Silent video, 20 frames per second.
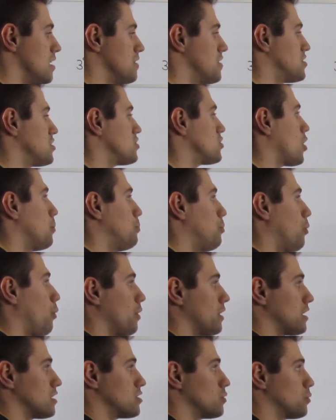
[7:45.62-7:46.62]
This is all
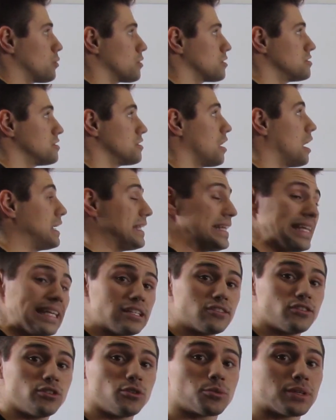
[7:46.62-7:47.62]
pointing towards an
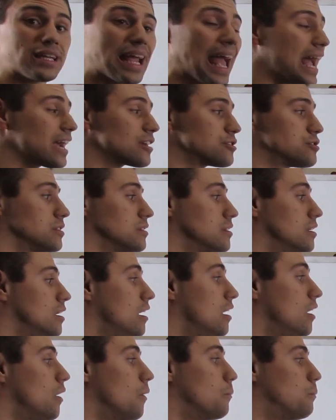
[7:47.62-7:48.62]
E2 reaction,
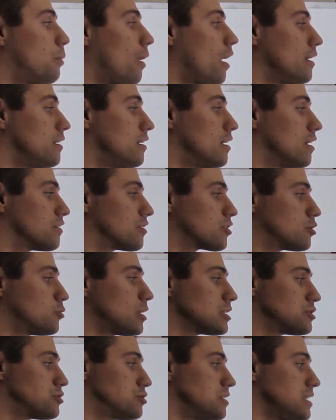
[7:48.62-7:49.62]
but the
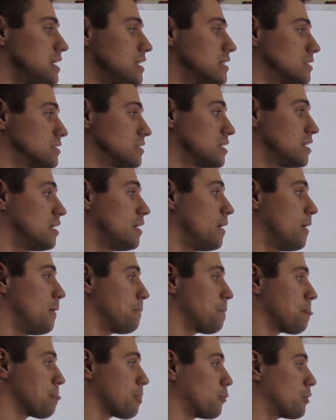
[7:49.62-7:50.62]
question is,
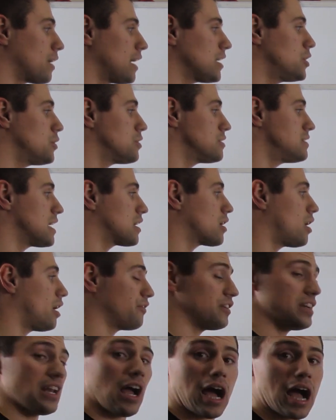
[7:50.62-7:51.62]
when I go to take
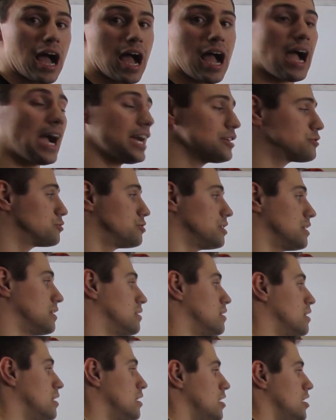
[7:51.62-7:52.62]
off an, a
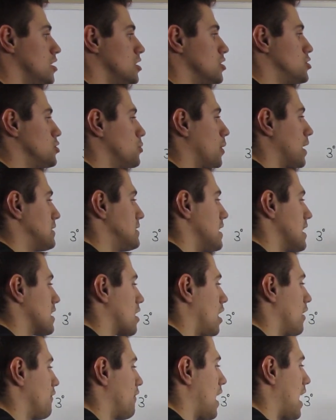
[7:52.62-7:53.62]
hydrogen, do I take
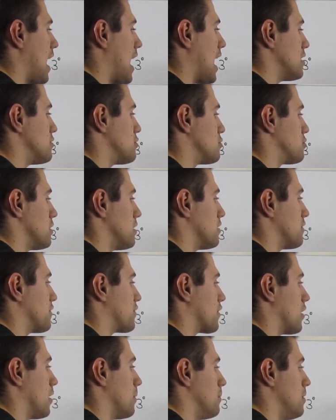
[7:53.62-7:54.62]
off a hydrogen
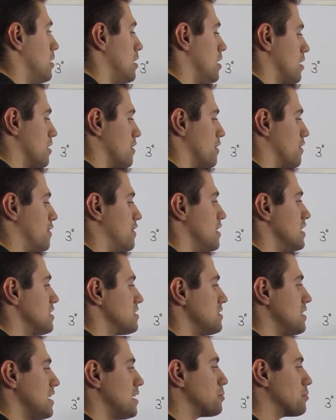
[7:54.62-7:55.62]
from
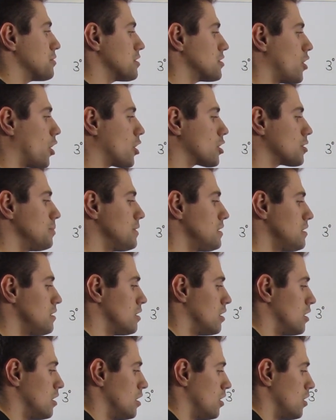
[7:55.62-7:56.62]
this neighboring carbon
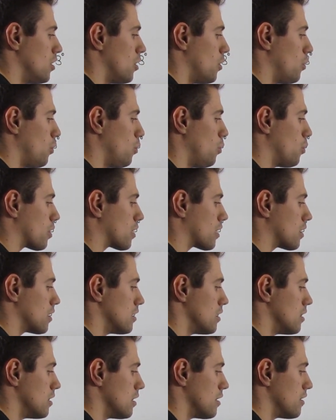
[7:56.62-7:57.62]

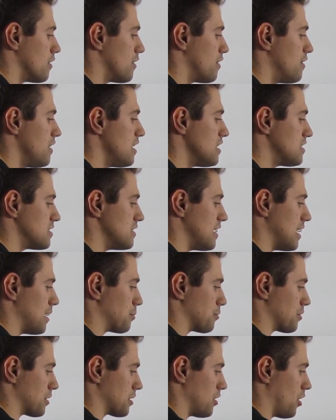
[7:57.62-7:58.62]
or this
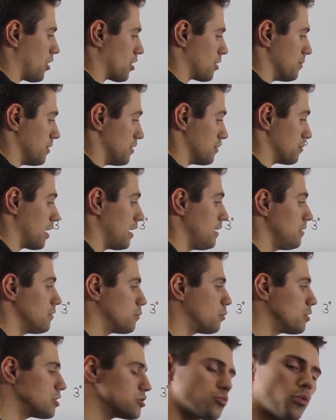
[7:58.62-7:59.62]
neighboring carbon,
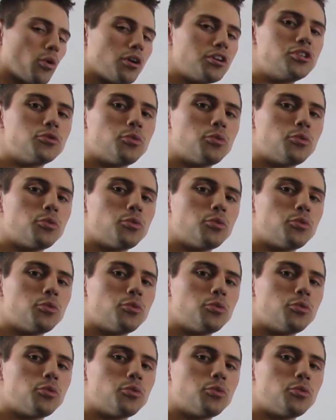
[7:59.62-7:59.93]
right? Which one